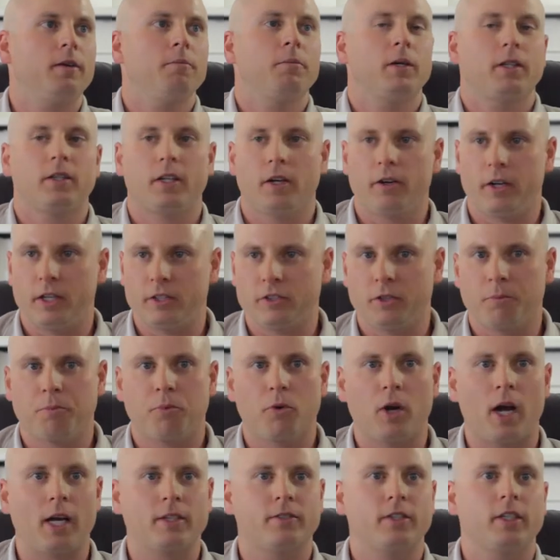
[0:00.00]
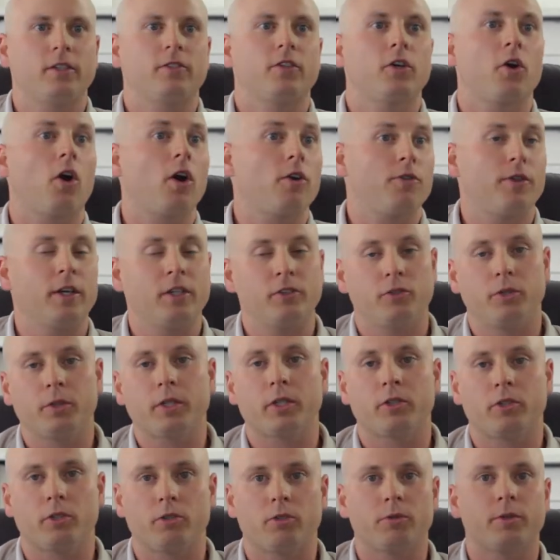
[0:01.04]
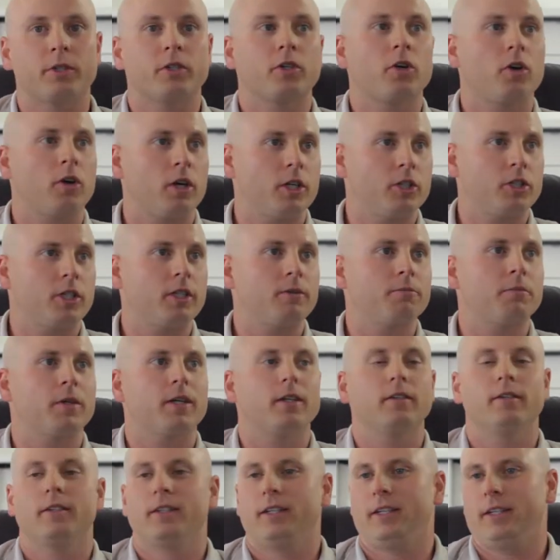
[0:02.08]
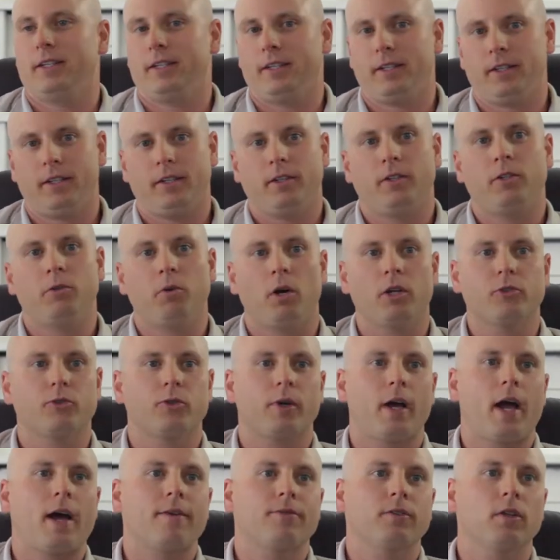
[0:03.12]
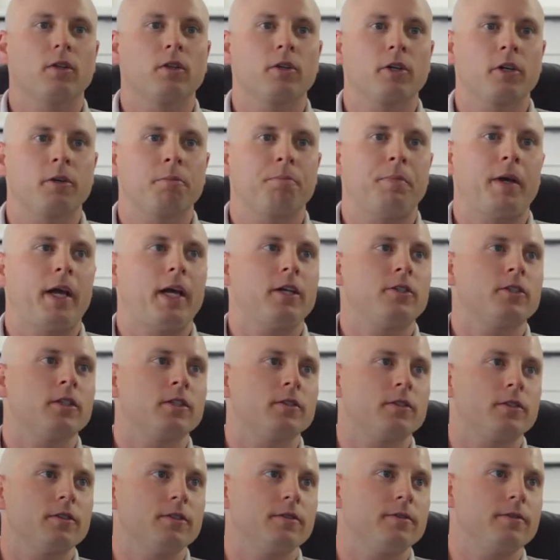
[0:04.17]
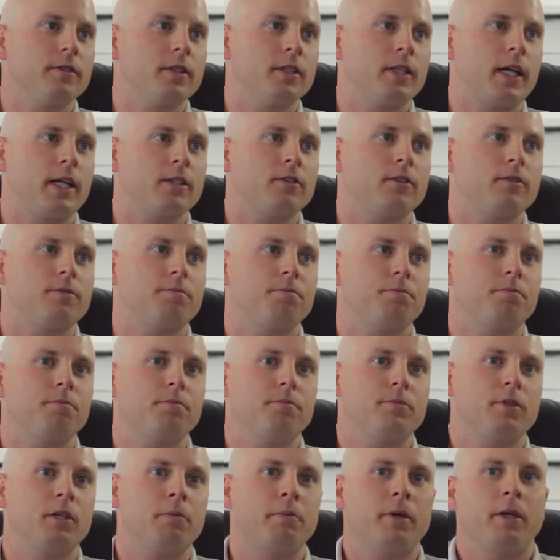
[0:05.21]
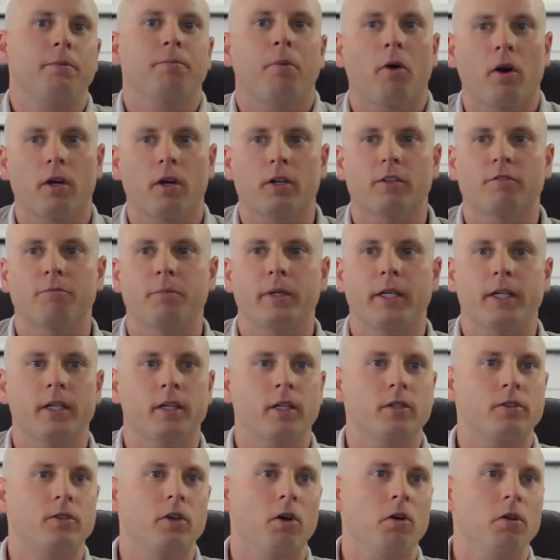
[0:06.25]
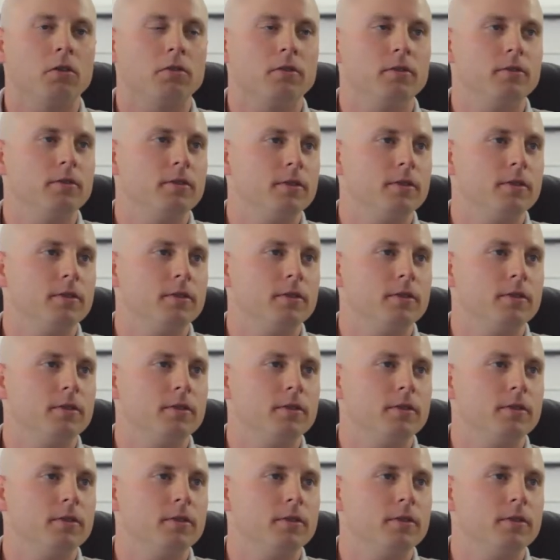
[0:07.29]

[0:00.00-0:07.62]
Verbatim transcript: But there is a process, there are things you can do to encourage it, but you also have to learn patience. And that's, to me, part of being an adult.